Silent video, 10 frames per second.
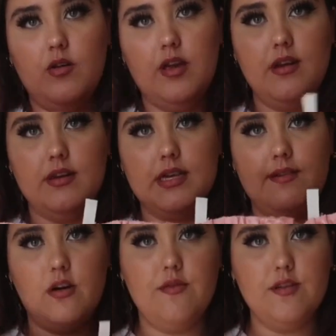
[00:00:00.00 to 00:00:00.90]
you can just have
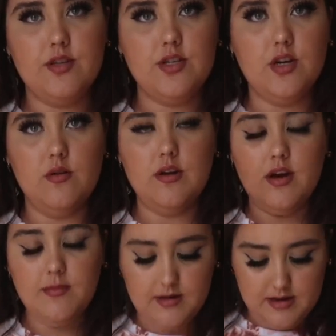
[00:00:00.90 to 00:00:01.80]
it off the
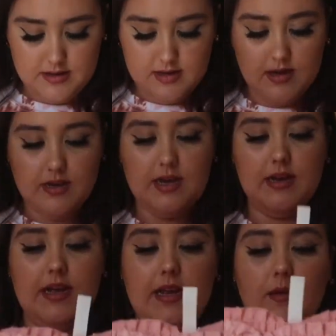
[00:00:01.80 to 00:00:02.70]
shoulder, but
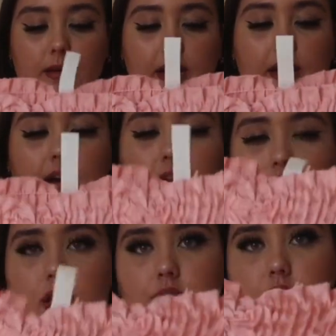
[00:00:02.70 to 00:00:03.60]
anyway, I
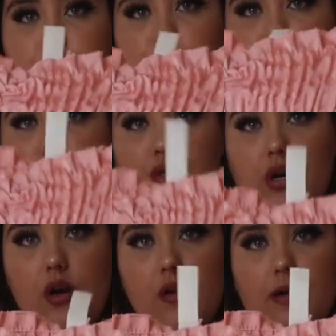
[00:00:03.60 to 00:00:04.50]
love it
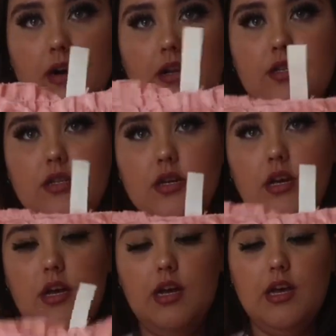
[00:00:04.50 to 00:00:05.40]
so much.
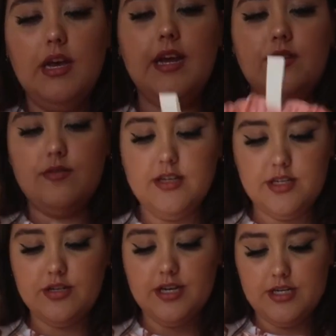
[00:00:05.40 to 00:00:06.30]
It's really
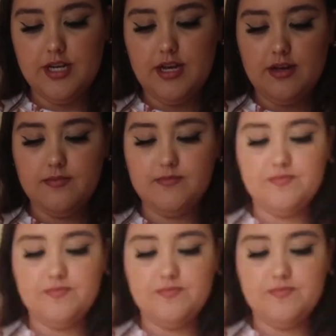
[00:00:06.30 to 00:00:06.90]
stretchy.